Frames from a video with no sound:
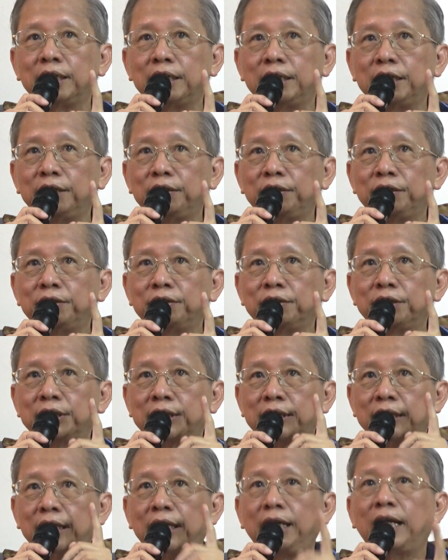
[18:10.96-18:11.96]
if you
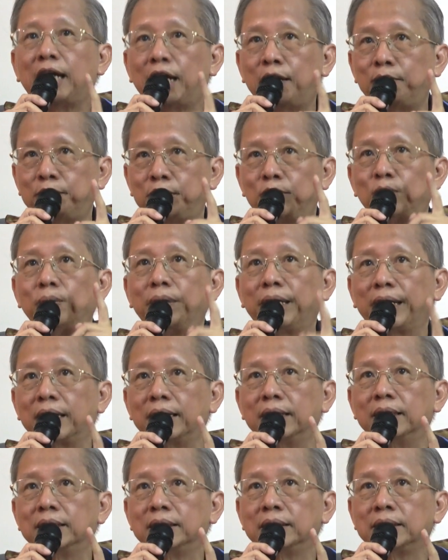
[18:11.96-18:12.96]
stay up awake
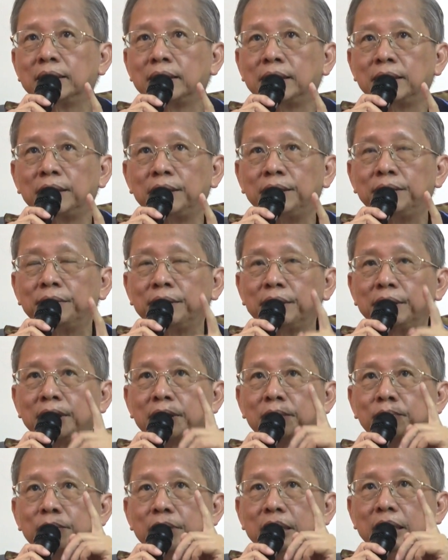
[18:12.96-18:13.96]
during
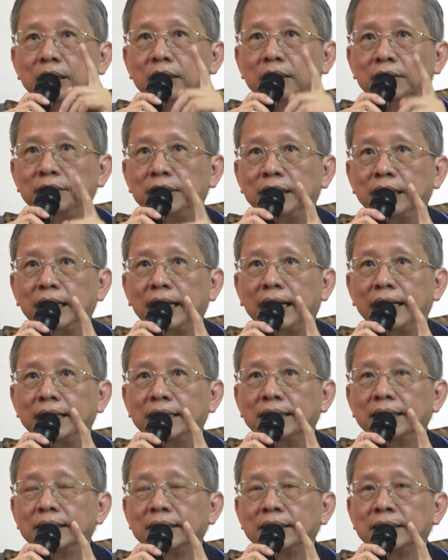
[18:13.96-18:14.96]
the middle of the
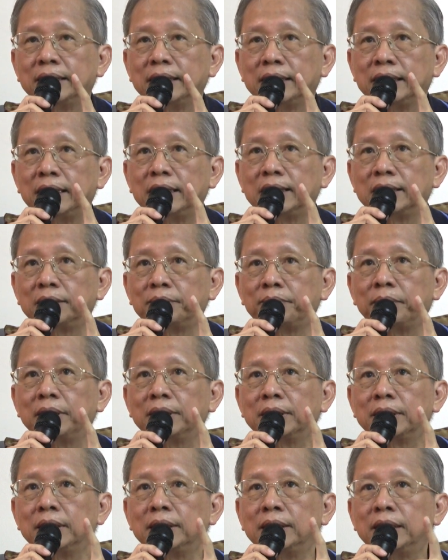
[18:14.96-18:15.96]
night,
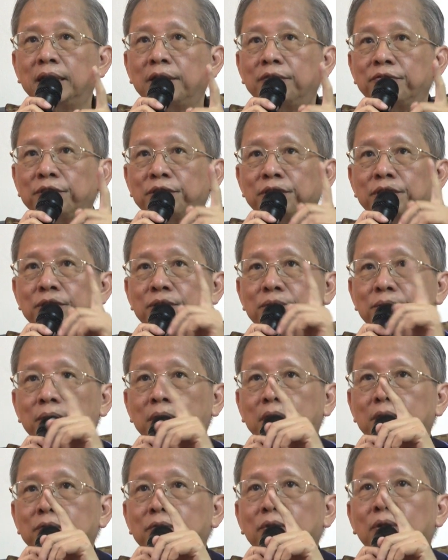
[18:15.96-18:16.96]
especially after
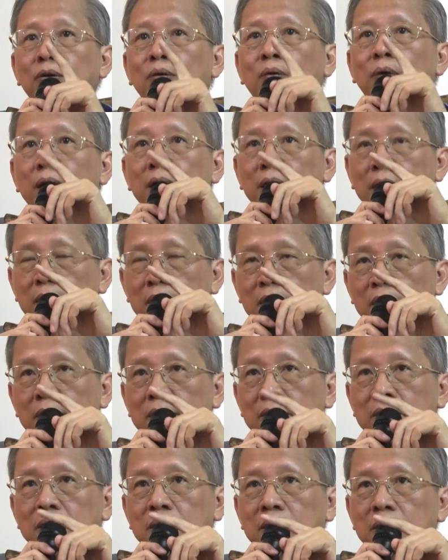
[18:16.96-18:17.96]
12 or 1
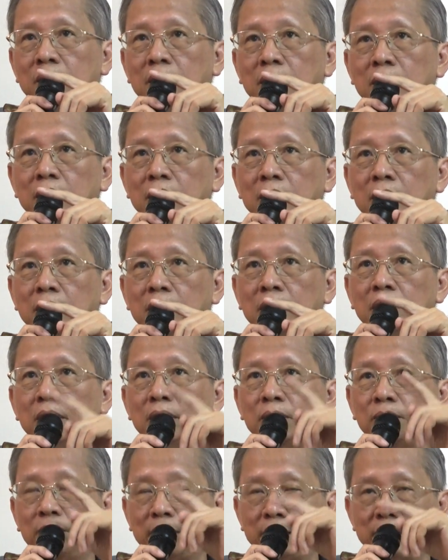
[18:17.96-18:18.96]
o'clock,
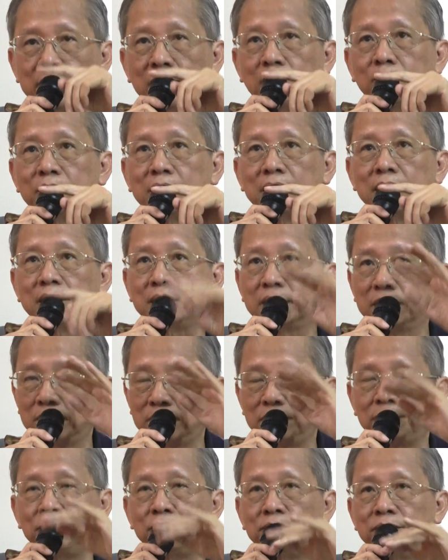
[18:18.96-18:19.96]
or 1 something
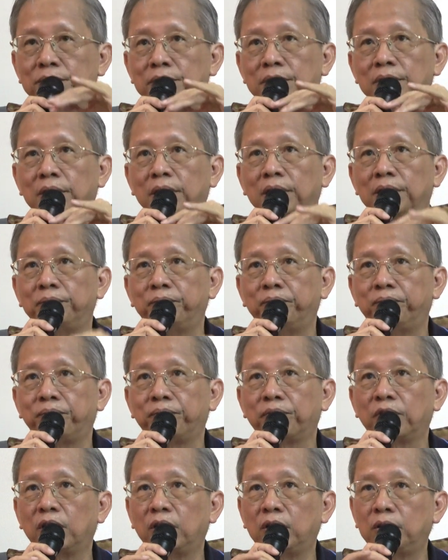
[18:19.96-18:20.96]
to 2 o'clock,
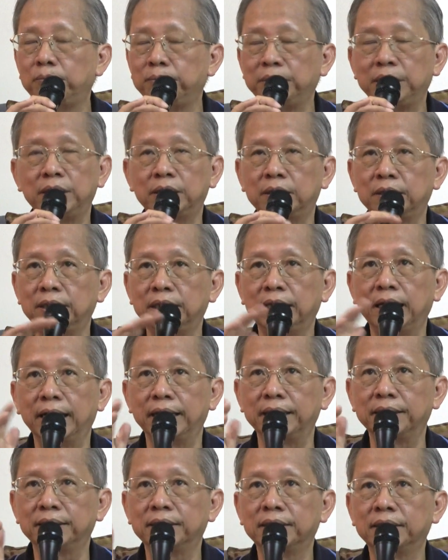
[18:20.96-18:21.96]
or middle of the night,
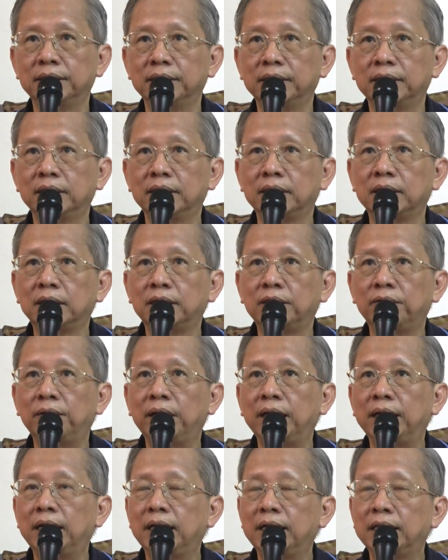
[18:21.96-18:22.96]

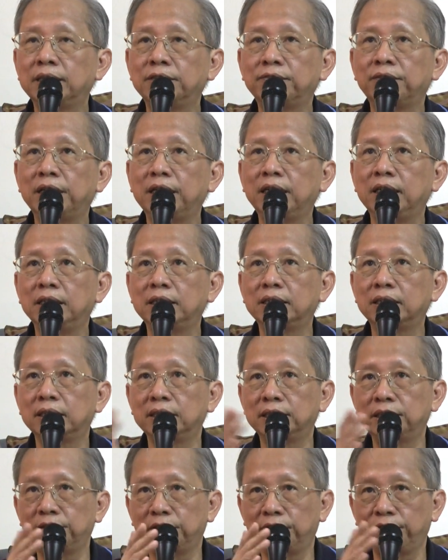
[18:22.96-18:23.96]
where there is very little
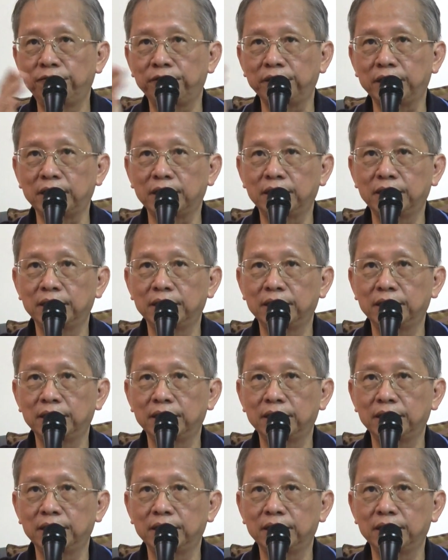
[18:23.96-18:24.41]
traffic,